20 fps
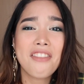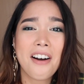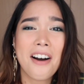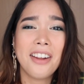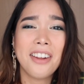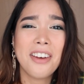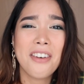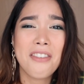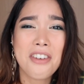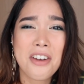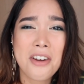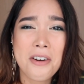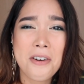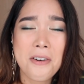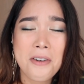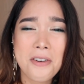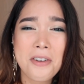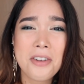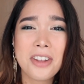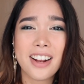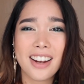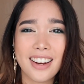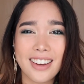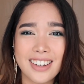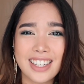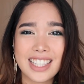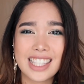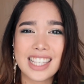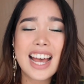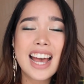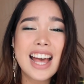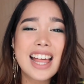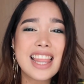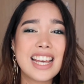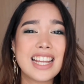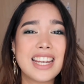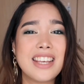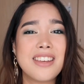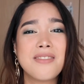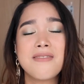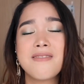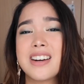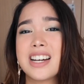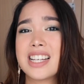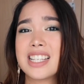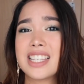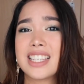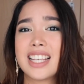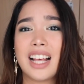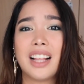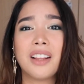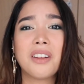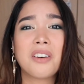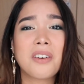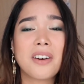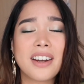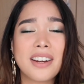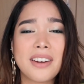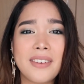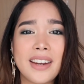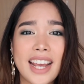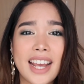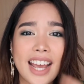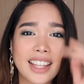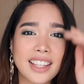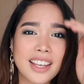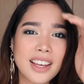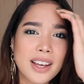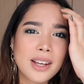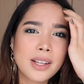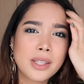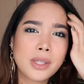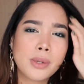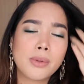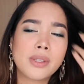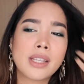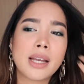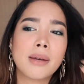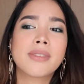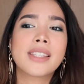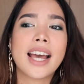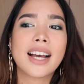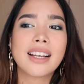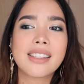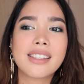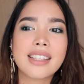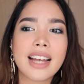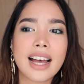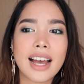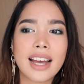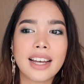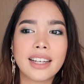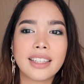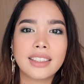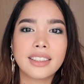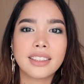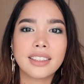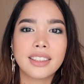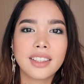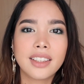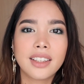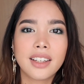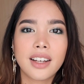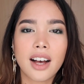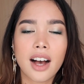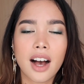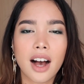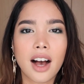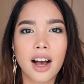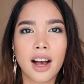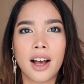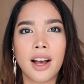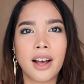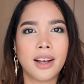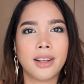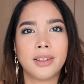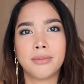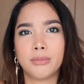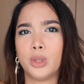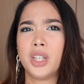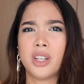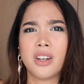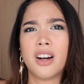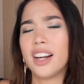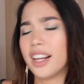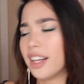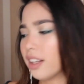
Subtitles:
all of your old clothes that you don't want to sell or donate to some textile, what do you call